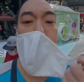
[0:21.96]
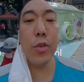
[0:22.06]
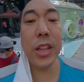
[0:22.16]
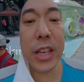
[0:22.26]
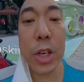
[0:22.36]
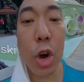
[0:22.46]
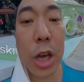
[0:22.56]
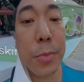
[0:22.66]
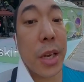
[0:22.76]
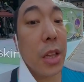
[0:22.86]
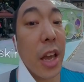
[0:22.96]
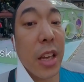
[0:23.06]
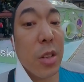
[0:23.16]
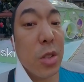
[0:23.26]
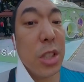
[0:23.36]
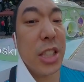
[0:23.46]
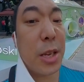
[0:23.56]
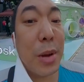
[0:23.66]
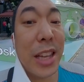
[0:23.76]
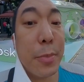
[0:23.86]
really annoying me. Like,
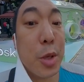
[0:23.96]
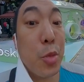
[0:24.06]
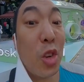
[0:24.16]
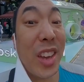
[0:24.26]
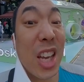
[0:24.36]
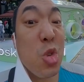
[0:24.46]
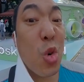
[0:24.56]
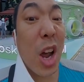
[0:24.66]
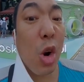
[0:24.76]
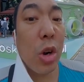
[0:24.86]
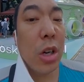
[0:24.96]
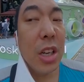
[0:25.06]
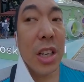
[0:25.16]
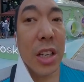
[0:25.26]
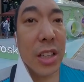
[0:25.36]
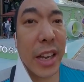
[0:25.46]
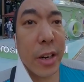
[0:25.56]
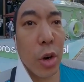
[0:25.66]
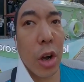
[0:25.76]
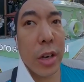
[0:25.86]
see my lips moving? Well,
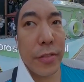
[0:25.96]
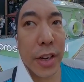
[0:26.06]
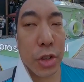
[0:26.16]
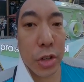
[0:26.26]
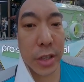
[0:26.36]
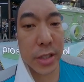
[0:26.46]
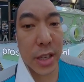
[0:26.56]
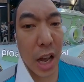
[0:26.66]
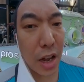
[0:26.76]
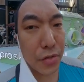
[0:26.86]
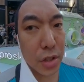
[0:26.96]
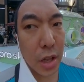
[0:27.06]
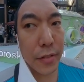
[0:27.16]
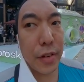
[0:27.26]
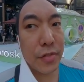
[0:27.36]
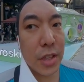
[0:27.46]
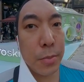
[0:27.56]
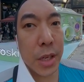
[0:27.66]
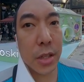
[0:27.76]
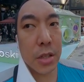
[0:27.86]
later on, if I do this after like
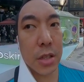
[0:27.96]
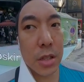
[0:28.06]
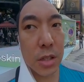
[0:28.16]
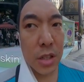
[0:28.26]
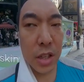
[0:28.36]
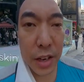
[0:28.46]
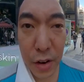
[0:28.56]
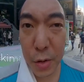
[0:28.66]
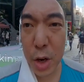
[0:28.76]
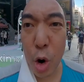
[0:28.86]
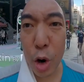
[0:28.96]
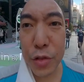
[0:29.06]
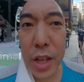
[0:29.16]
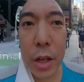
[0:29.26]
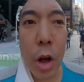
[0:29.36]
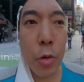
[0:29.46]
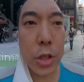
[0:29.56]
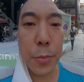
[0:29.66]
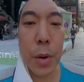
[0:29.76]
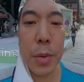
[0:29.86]
15 minutes, if I record for that long,
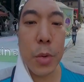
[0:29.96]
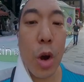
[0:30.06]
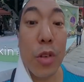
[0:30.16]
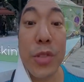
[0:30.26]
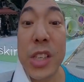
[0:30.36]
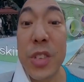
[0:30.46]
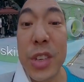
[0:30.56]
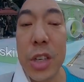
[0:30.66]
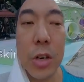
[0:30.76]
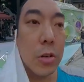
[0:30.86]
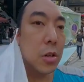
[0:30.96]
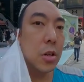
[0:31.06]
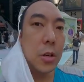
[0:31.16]
which I probably won't for this video,